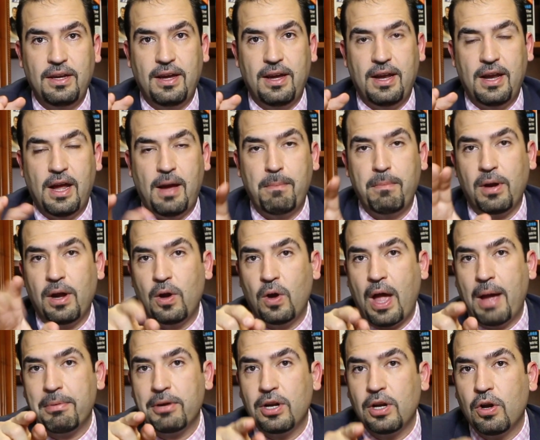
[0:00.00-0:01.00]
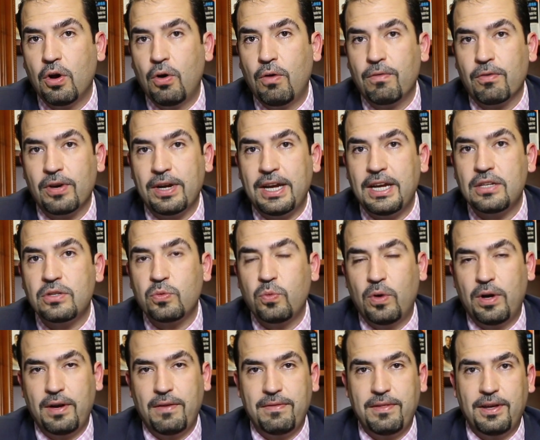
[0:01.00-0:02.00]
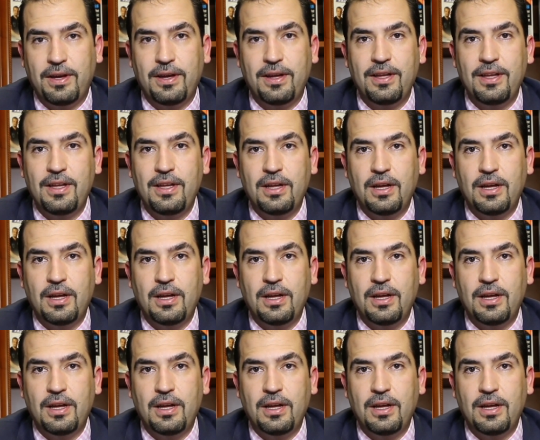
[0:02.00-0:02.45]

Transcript: and I'm going to go over each one of the